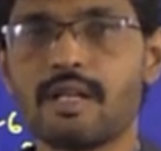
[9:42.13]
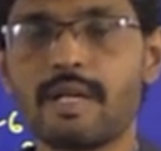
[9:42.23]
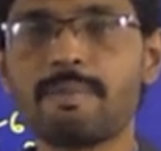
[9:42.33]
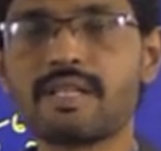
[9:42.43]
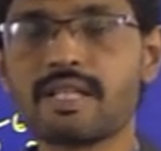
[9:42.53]

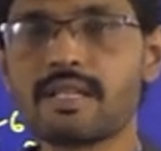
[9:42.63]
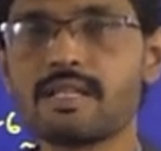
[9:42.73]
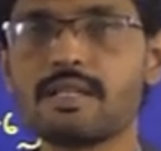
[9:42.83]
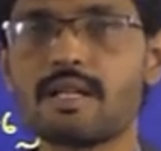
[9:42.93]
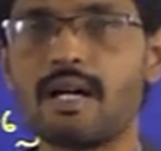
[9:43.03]

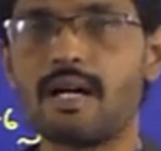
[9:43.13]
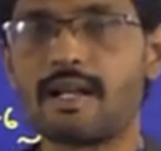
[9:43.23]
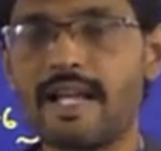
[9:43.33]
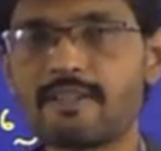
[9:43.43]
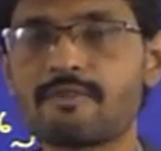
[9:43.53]
emitting
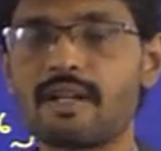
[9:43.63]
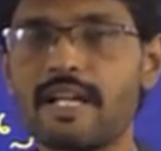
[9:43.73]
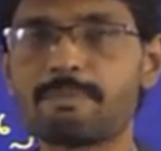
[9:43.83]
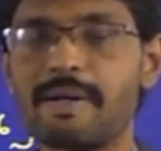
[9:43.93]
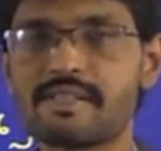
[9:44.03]

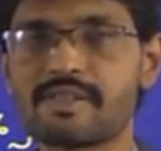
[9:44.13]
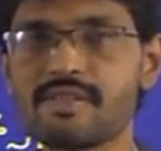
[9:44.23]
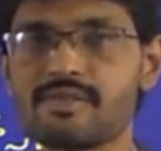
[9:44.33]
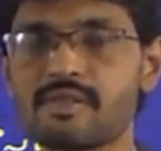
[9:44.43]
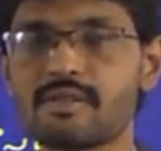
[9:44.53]
light
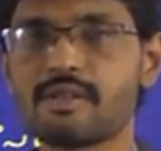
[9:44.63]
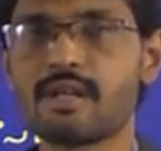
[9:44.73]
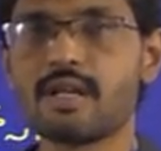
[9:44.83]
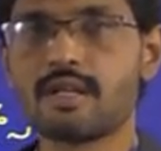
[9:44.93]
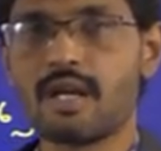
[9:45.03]
pulses,
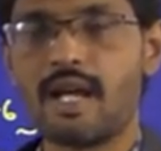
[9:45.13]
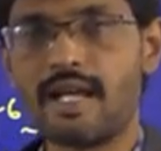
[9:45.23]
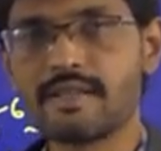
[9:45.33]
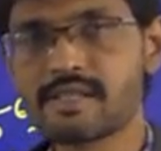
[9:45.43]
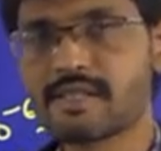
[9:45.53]

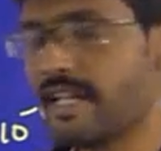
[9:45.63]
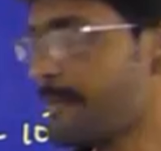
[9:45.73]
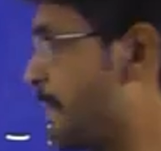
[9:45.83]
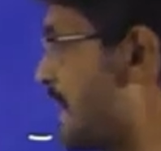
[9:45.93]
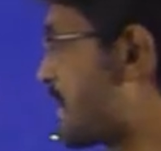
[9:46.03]
and these
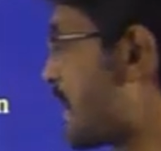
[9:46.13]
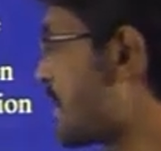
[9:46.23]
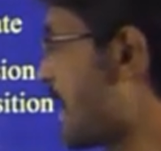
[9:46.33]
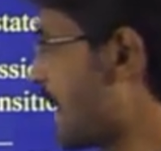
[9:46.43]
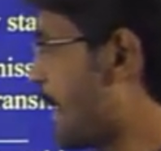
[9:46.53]
light pulses are